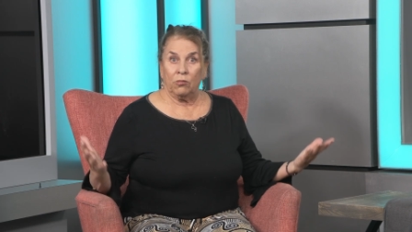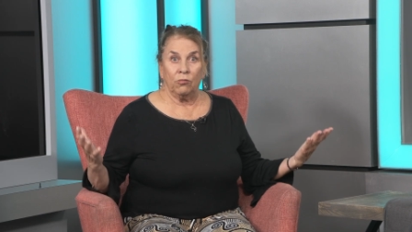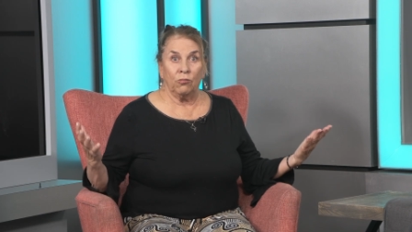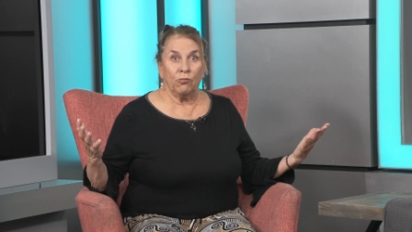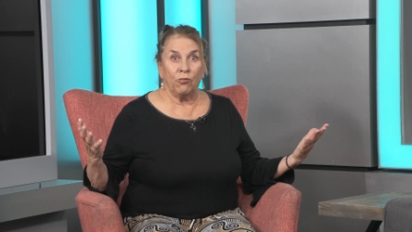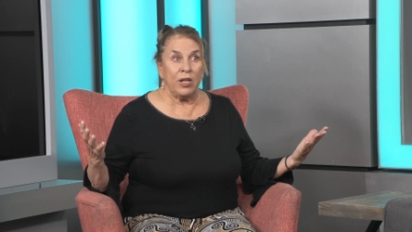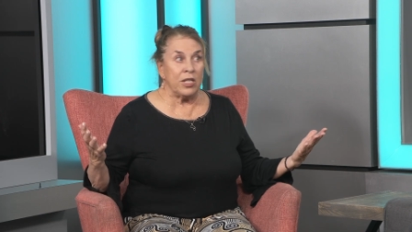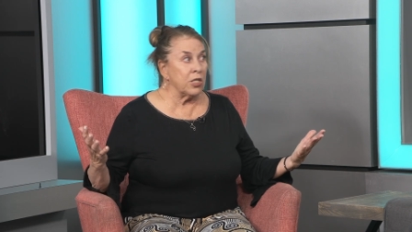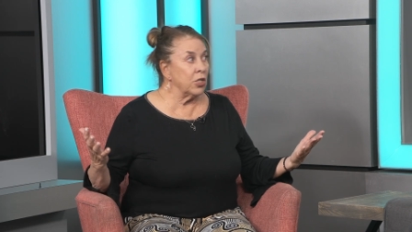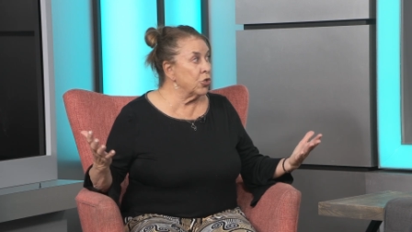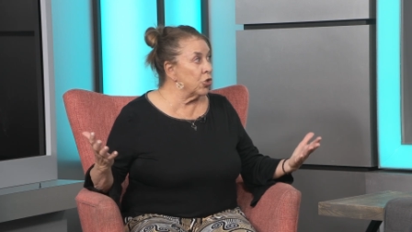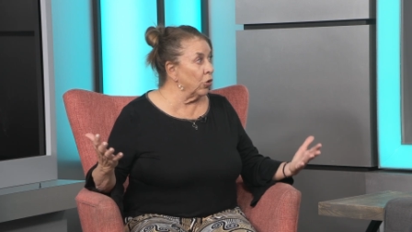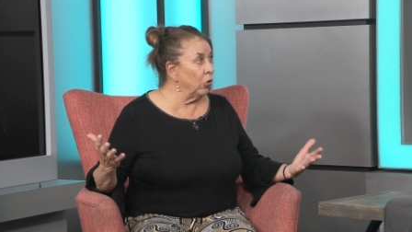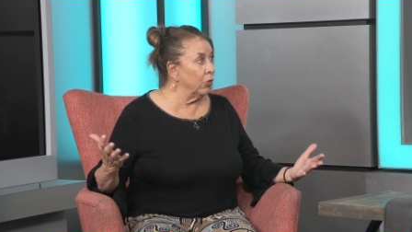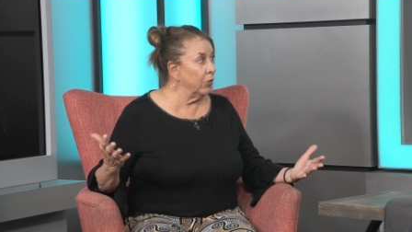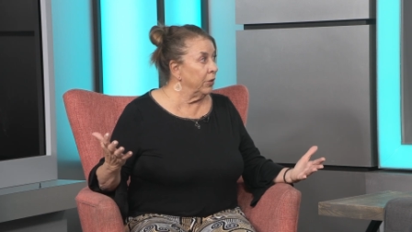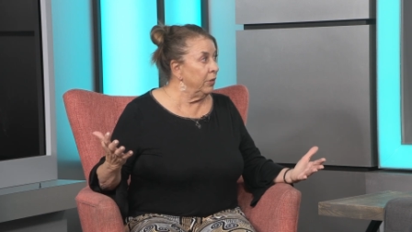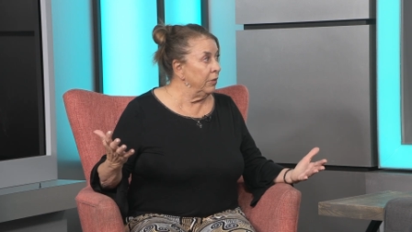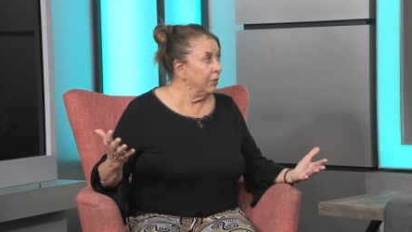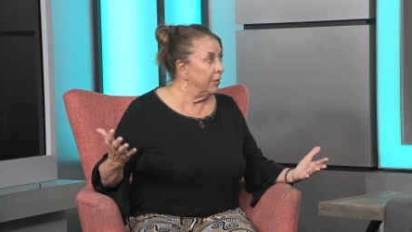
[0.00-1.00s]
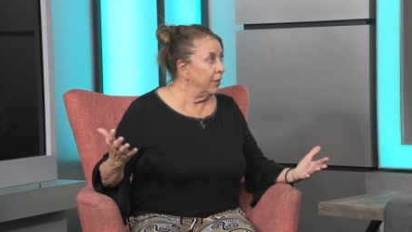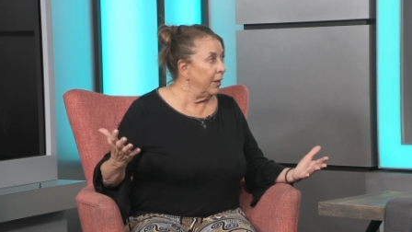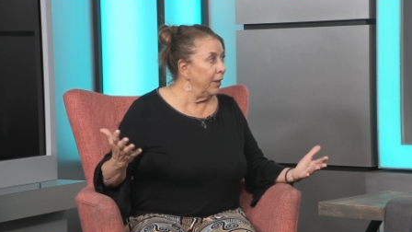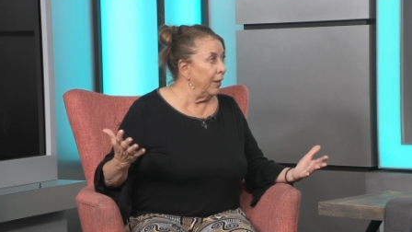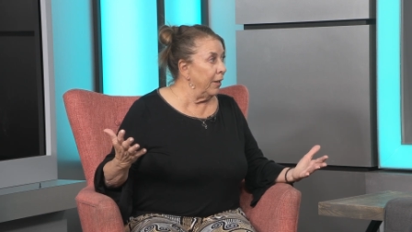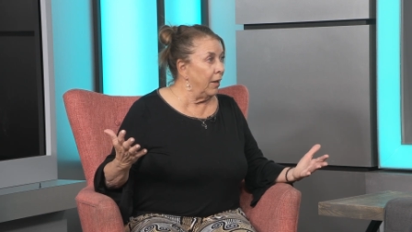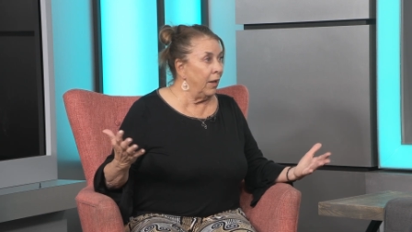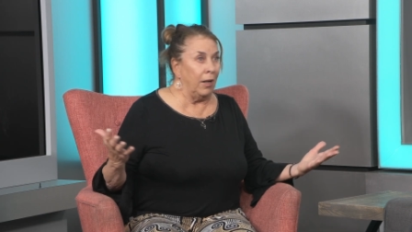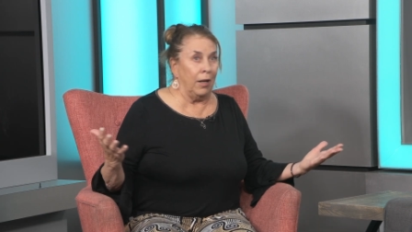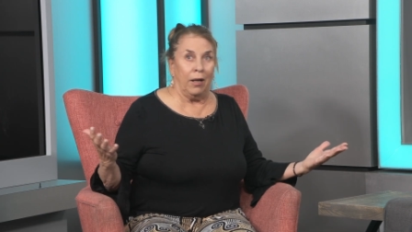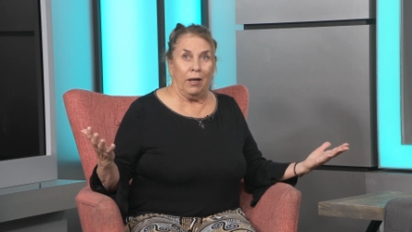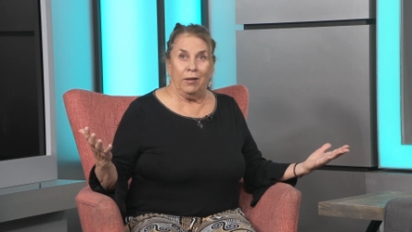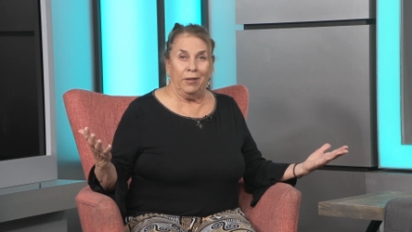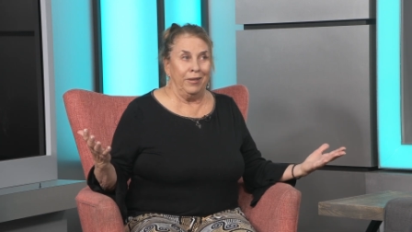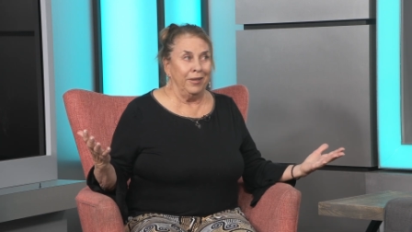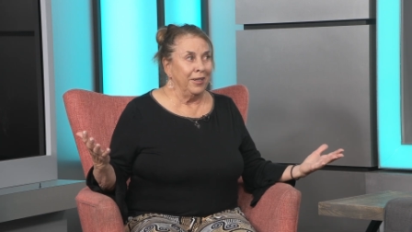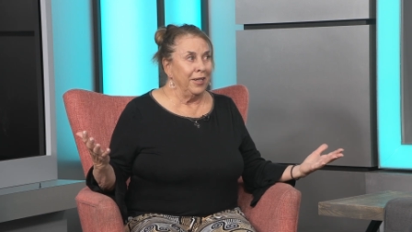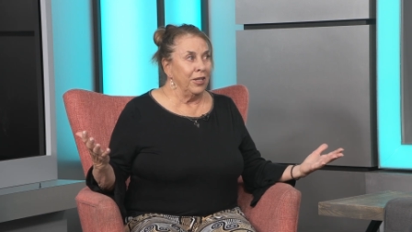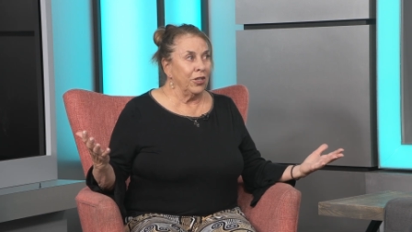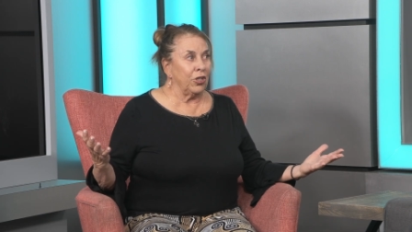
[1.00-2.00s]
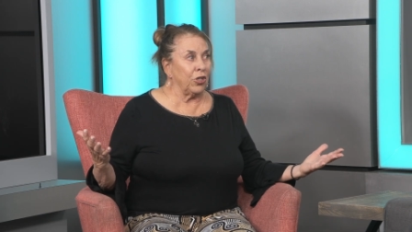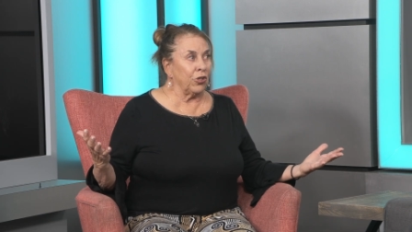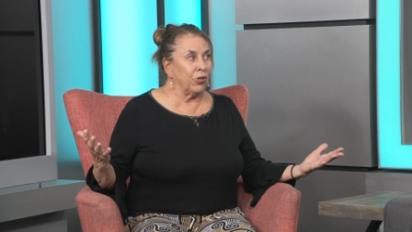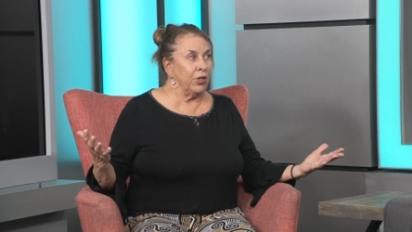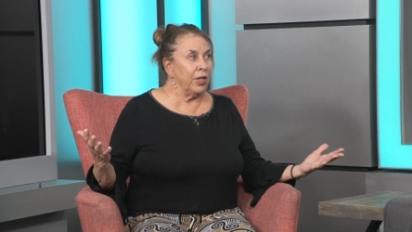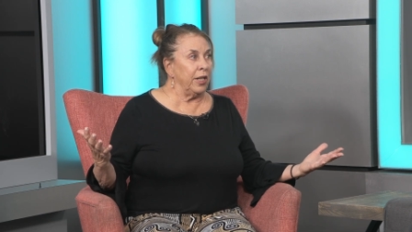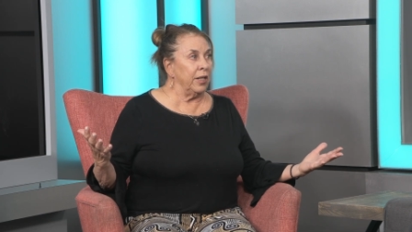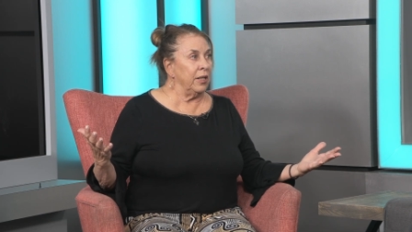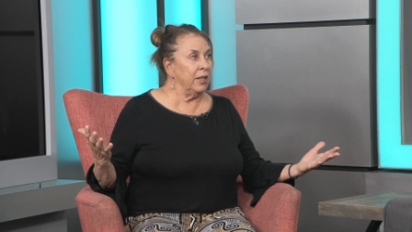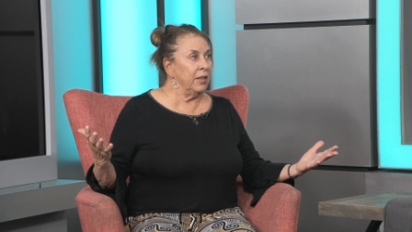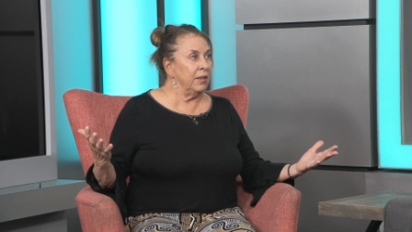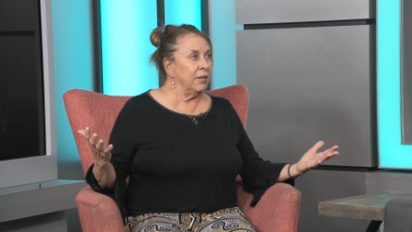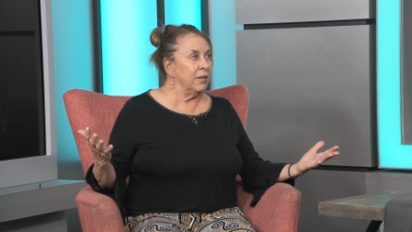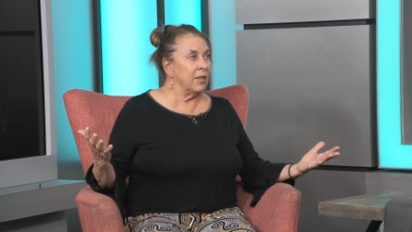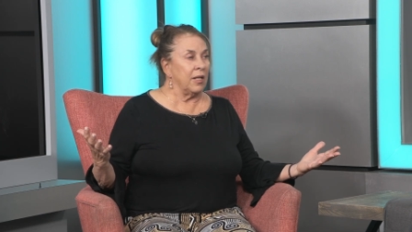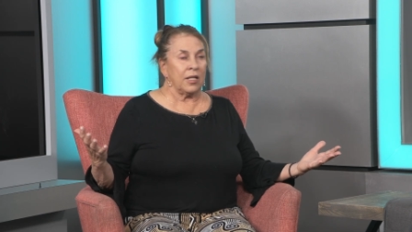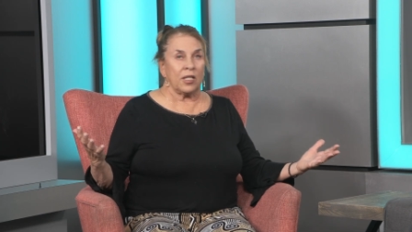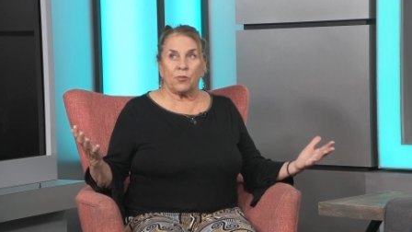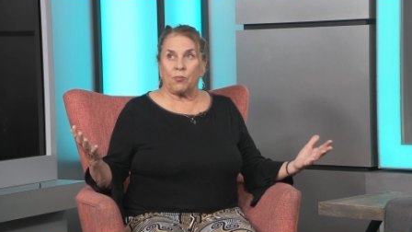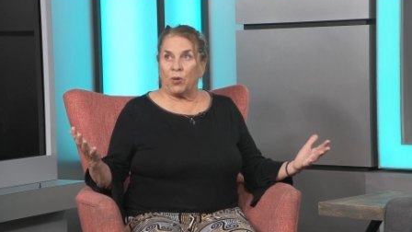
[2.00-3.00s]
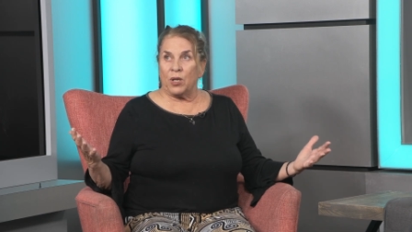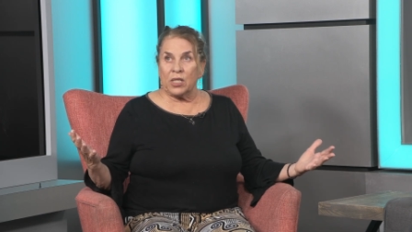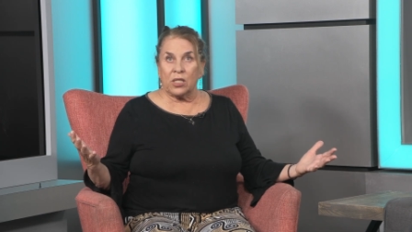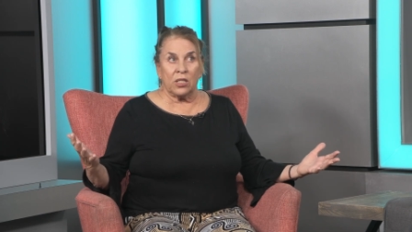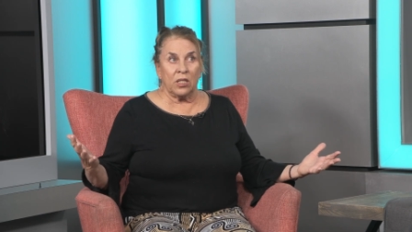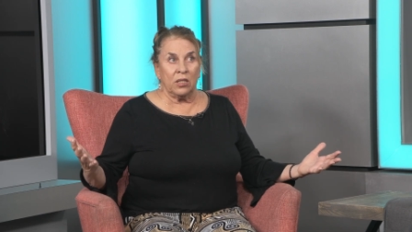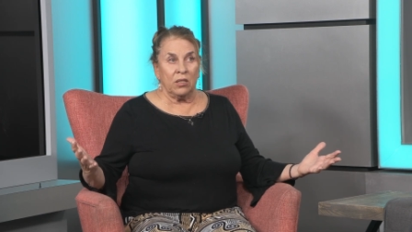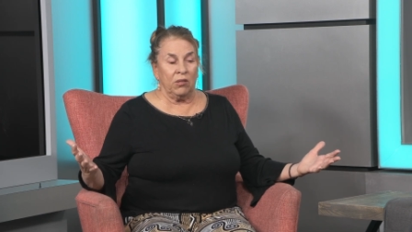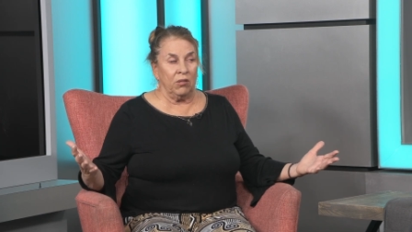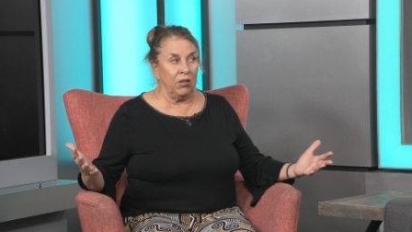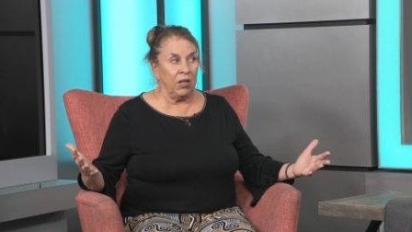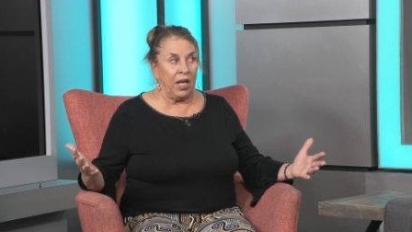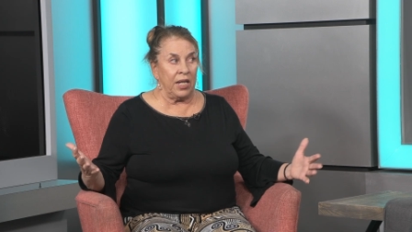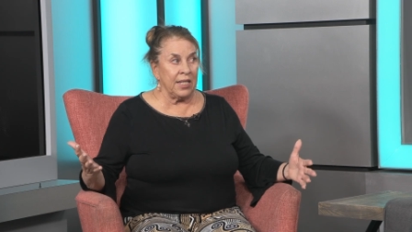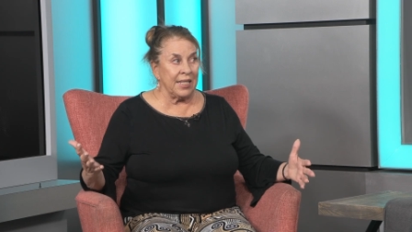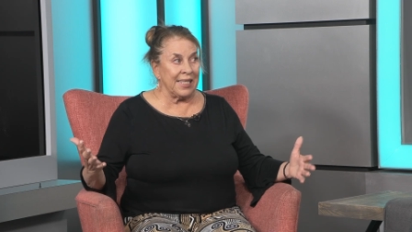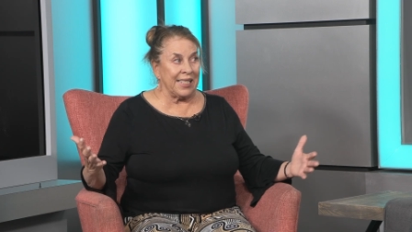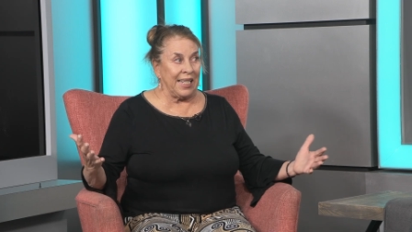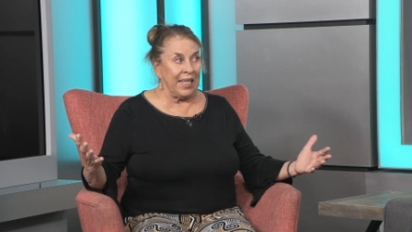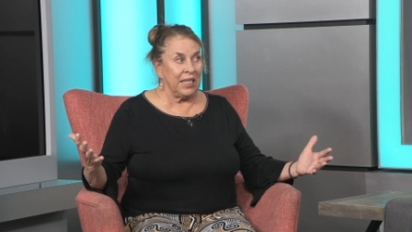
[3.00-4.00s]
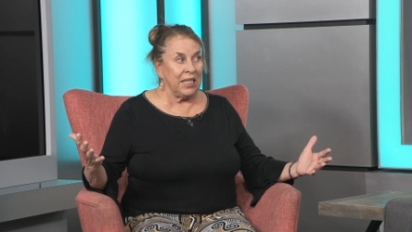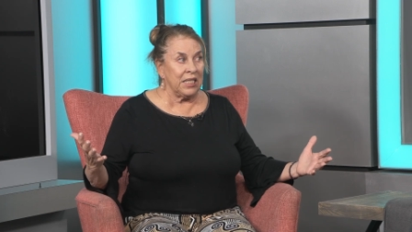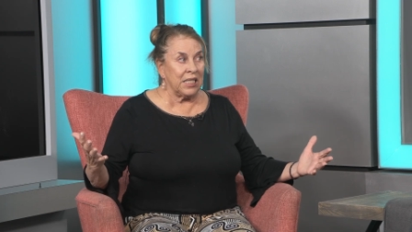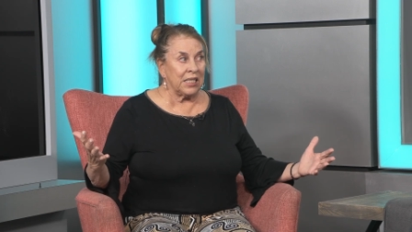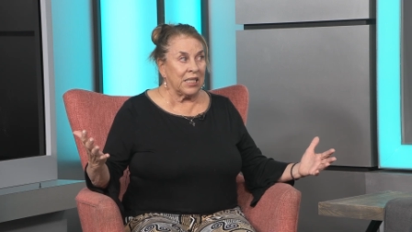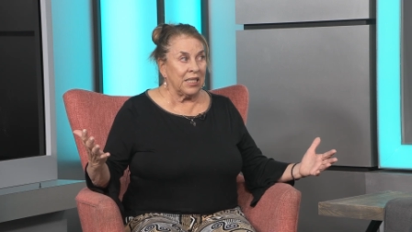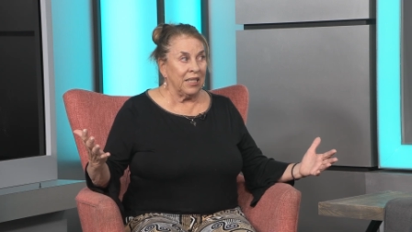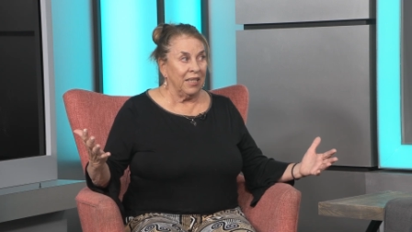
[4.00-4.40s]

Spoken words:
Raising children? Creating the next president of the United States?